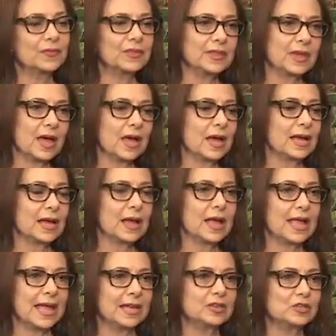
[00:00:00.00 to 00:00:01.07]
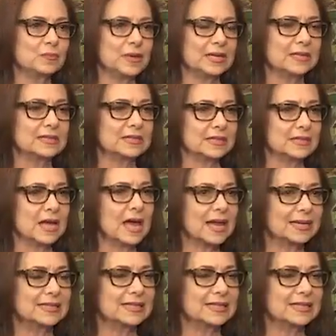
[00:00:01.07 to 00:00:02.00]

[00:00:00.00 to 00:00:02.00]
the H means it's high